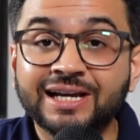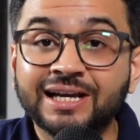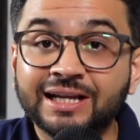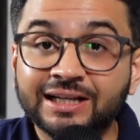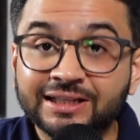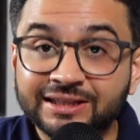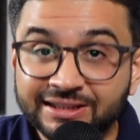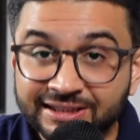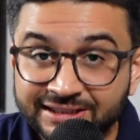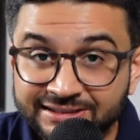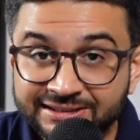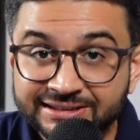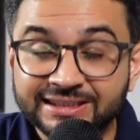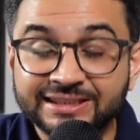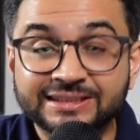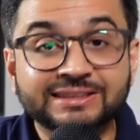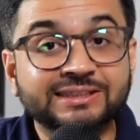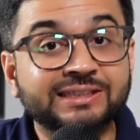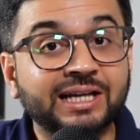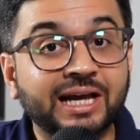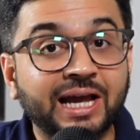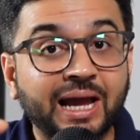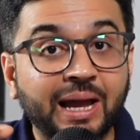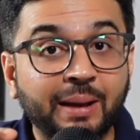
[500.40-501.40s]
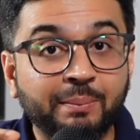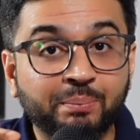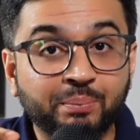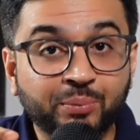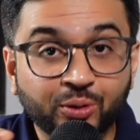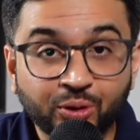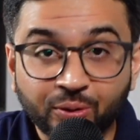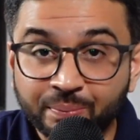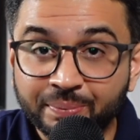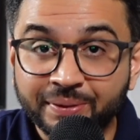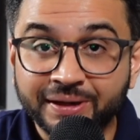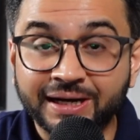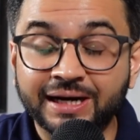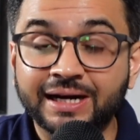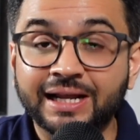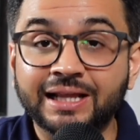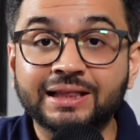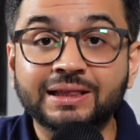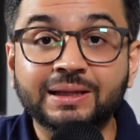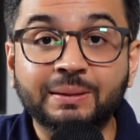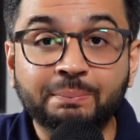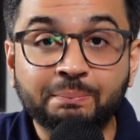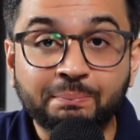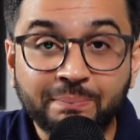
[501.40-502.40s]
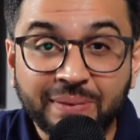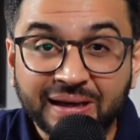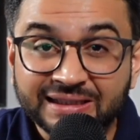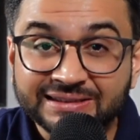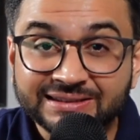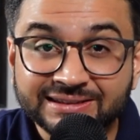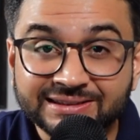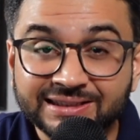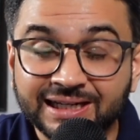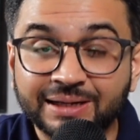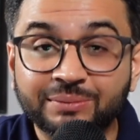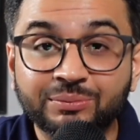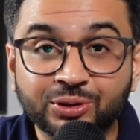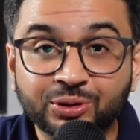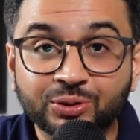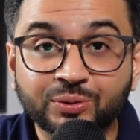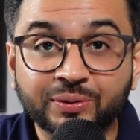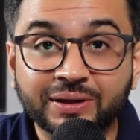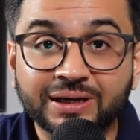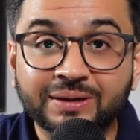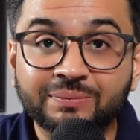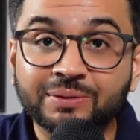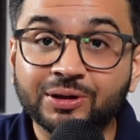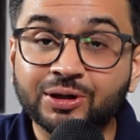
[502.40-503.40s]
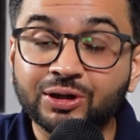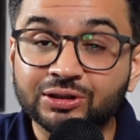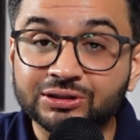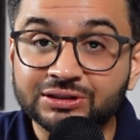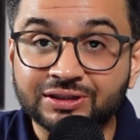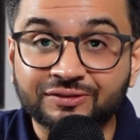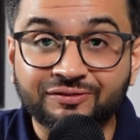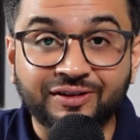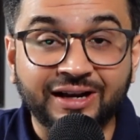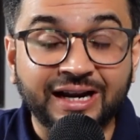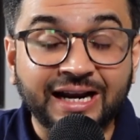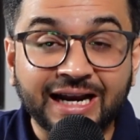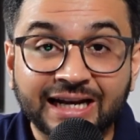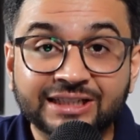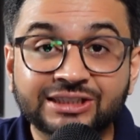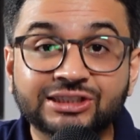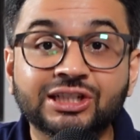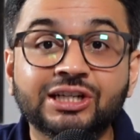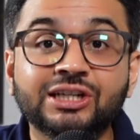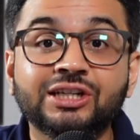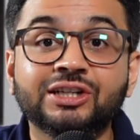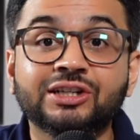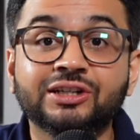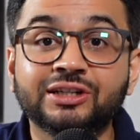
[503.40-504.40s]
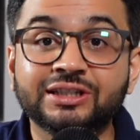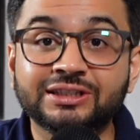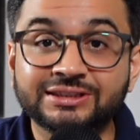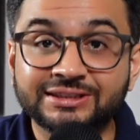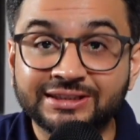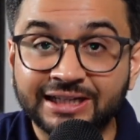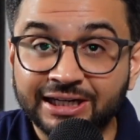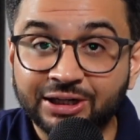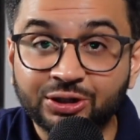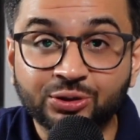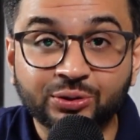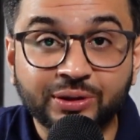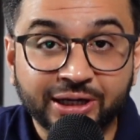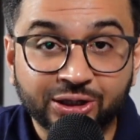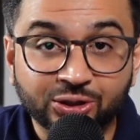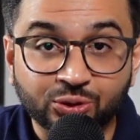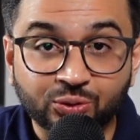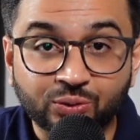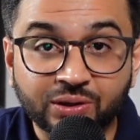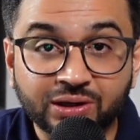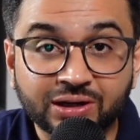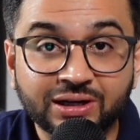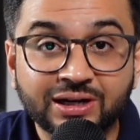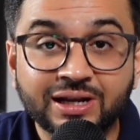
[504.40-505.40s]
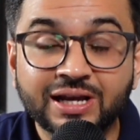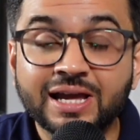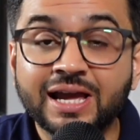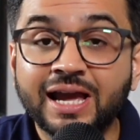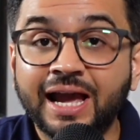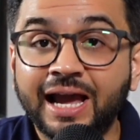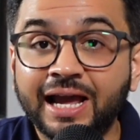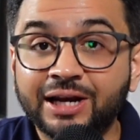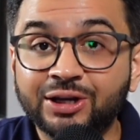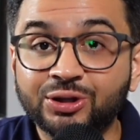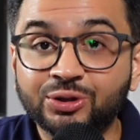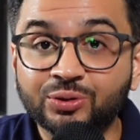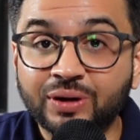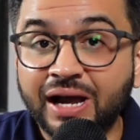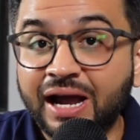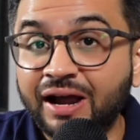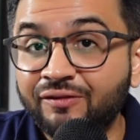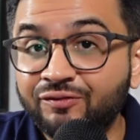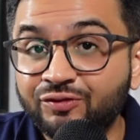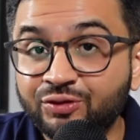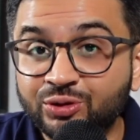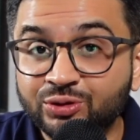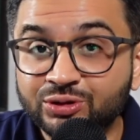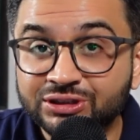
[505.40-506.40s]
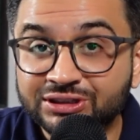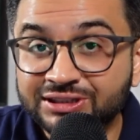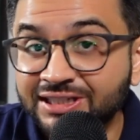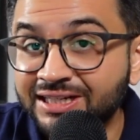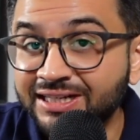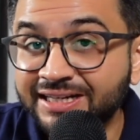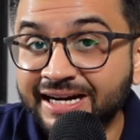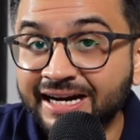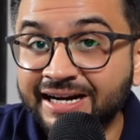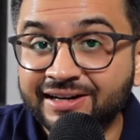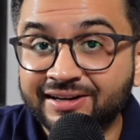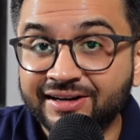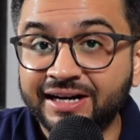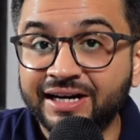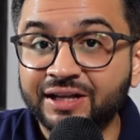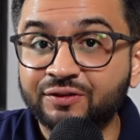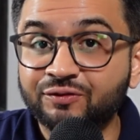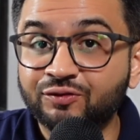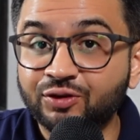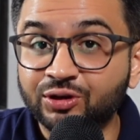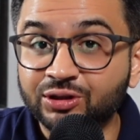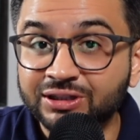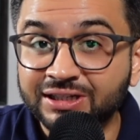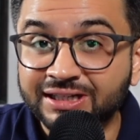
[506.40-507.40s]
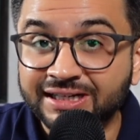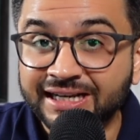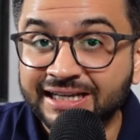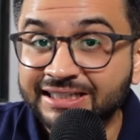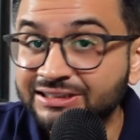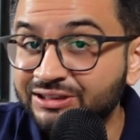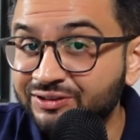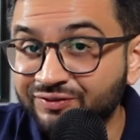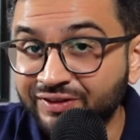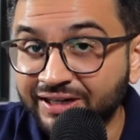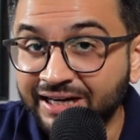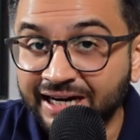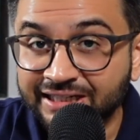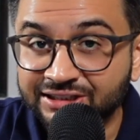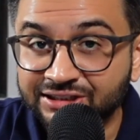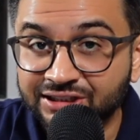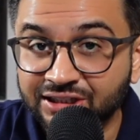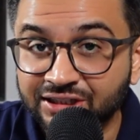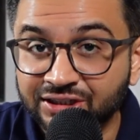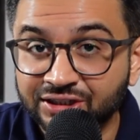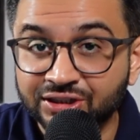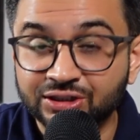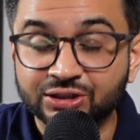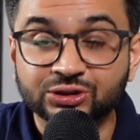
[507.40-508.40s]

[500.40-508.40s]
This is the appropriate and the best time to do it, because the financial year is yet to get over and you have to still get ready for the next financial year.